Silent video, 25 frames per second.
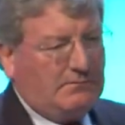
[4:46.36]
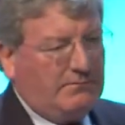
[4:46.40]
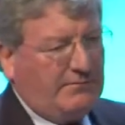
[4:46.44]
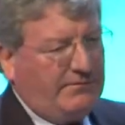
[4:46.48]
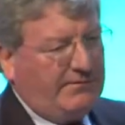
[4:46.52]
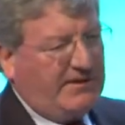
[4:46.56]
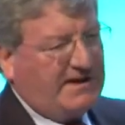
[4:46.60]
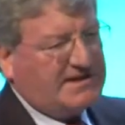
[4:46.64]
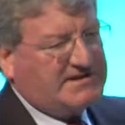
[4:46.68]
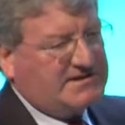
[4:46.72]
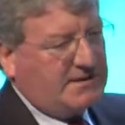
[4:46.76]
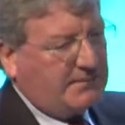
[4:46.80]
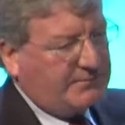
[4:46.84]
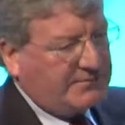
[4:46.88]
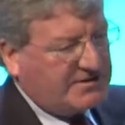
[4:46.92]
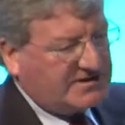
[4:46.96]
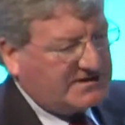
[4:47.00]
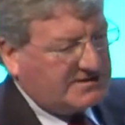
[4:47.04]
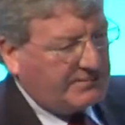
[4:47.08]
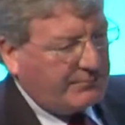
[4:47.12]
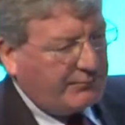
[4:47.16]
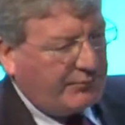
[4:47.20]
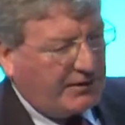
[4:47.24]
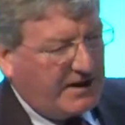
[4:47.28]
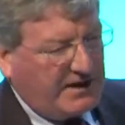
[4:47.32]
face up to
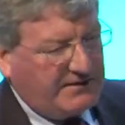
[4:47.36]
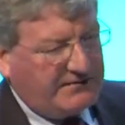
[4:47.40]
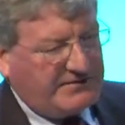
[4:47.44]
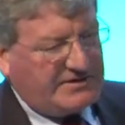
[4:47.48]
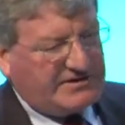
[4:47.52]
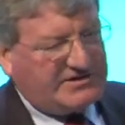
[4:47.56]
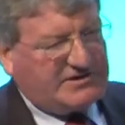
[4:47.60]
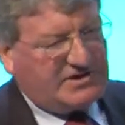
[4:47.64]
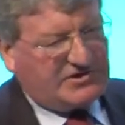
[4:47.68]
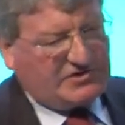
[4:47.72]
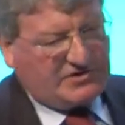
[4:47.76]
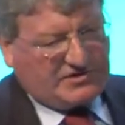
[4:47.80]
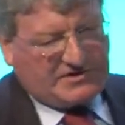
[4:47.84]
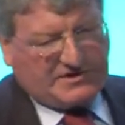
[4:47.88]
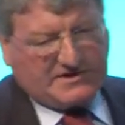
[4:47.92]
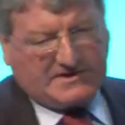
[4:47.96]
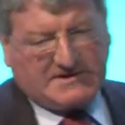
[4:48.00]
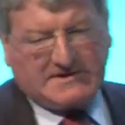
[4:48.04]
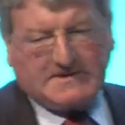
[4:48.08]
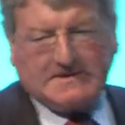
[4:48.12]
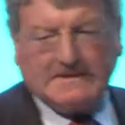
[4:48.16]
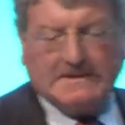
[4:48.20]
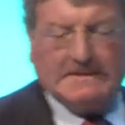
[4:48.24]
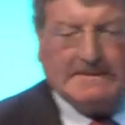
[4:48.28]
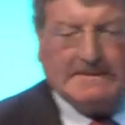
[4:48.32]
some brave decisions.